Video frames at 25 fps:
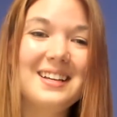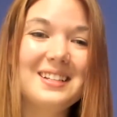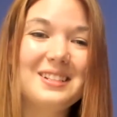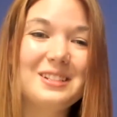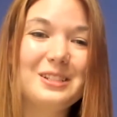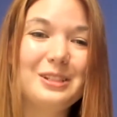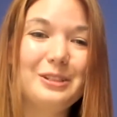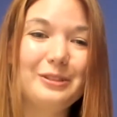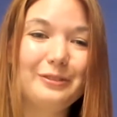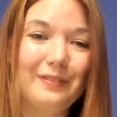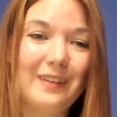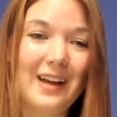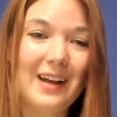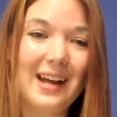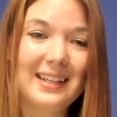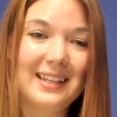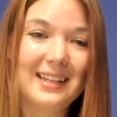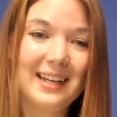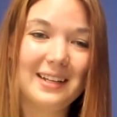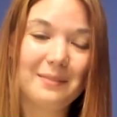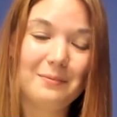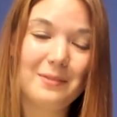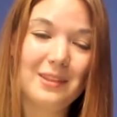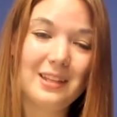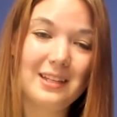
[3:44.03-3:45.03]
Do you find
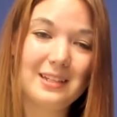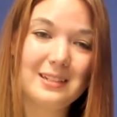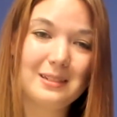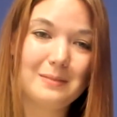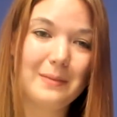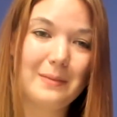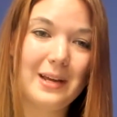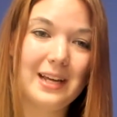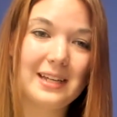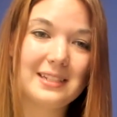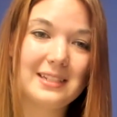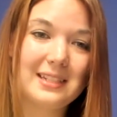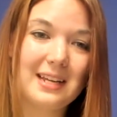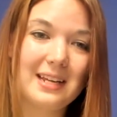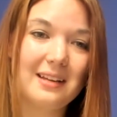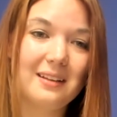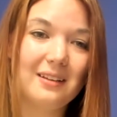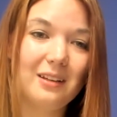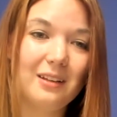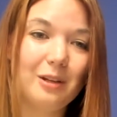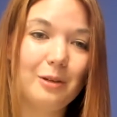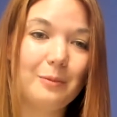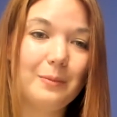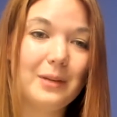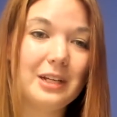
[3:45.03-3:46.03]
that this makes it a
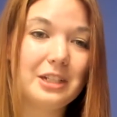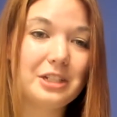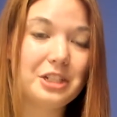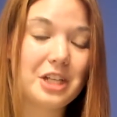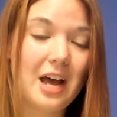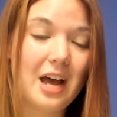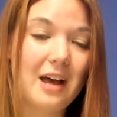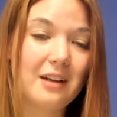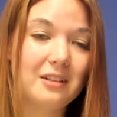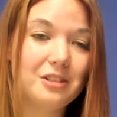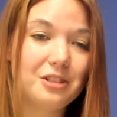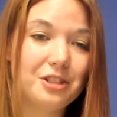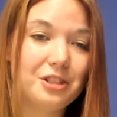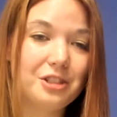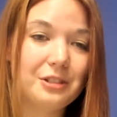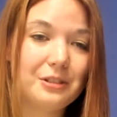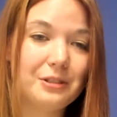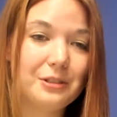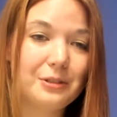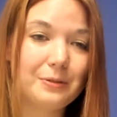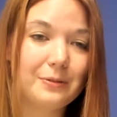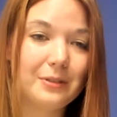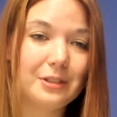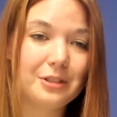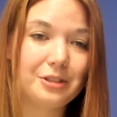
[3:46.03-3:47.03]
little bit challenging
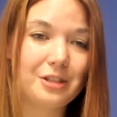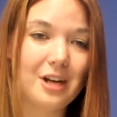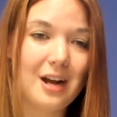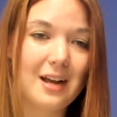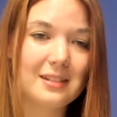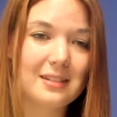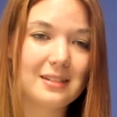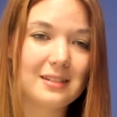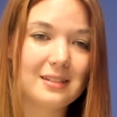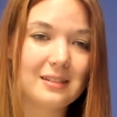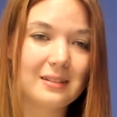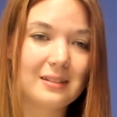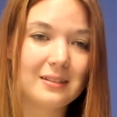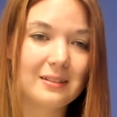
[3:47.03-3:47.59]
to address?